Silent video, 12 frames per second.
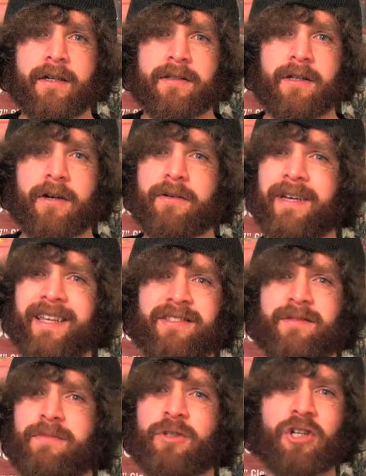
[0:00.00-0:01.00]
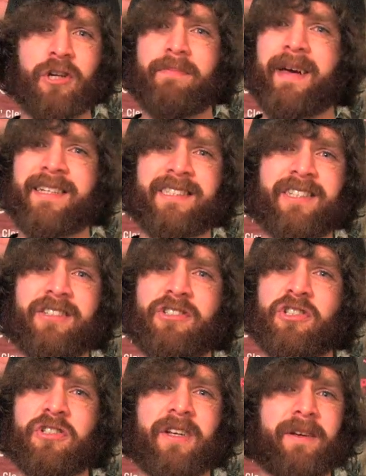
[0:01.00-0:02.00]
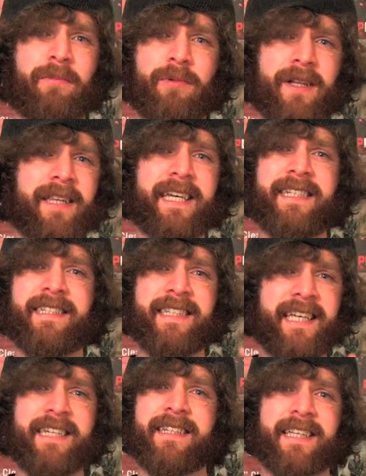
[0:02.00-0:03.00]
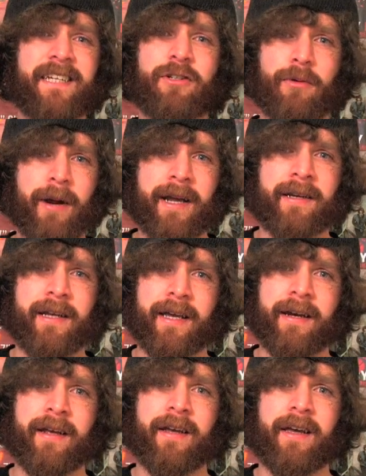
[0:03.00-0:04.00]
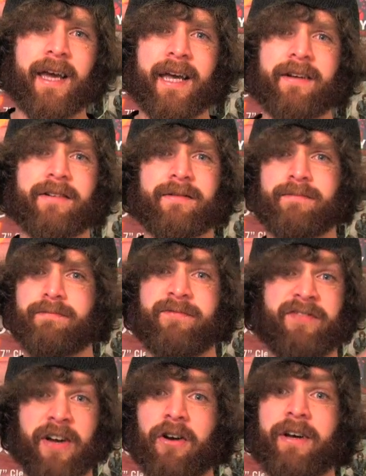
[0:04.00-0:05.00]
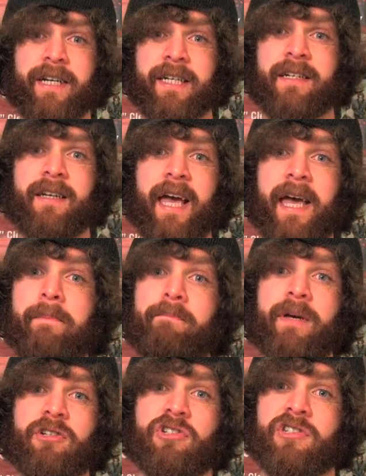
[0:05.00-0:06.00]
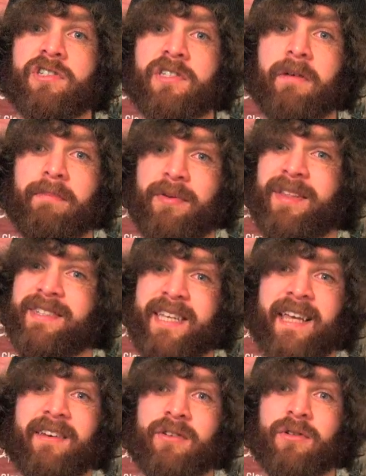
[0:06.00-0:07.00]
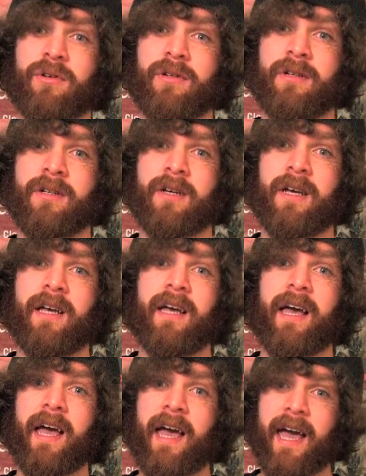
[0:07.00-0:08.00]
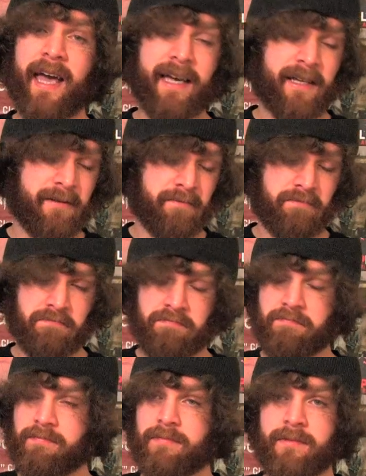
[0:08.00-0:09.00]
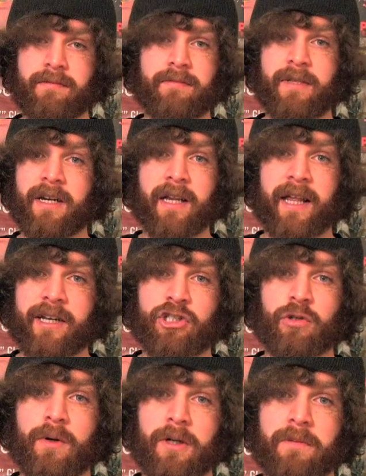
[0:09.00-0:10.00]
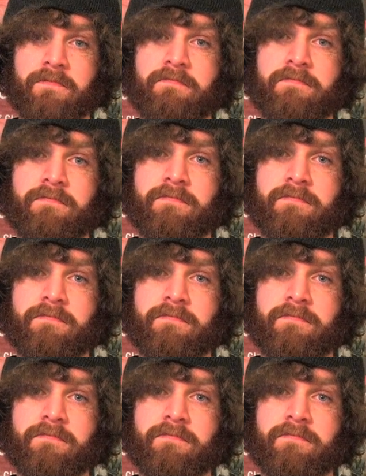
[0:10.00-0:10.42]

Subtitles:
So it's good message, really neatly directed, and very ambitious on both a technical and intellectual